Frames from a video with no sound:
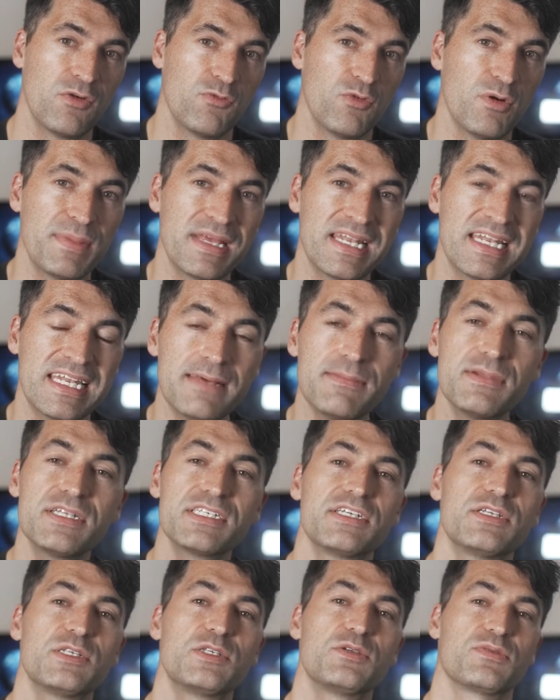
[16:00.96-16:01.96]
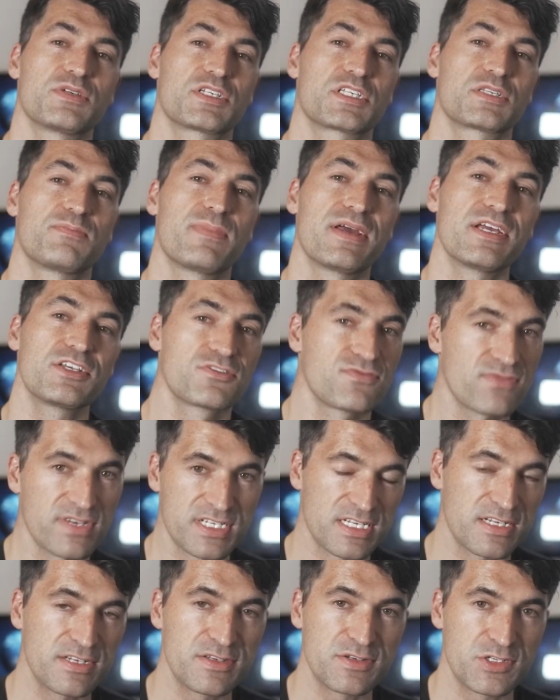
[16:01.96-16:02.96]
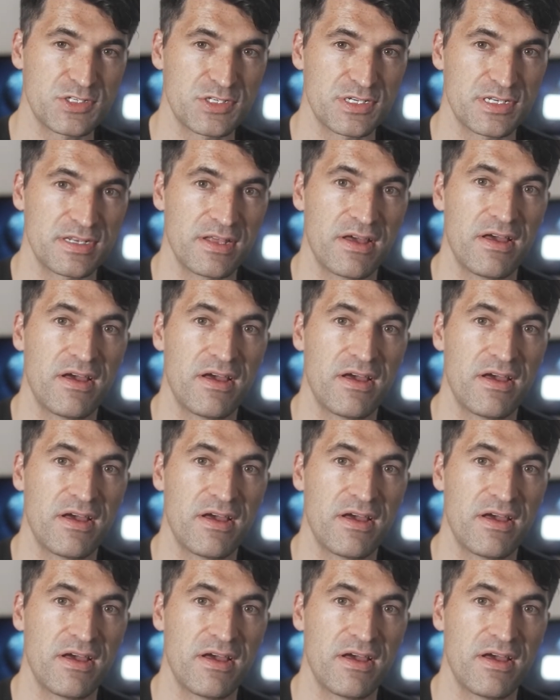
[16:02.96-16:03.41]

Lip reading: would be limited to a spatial resolution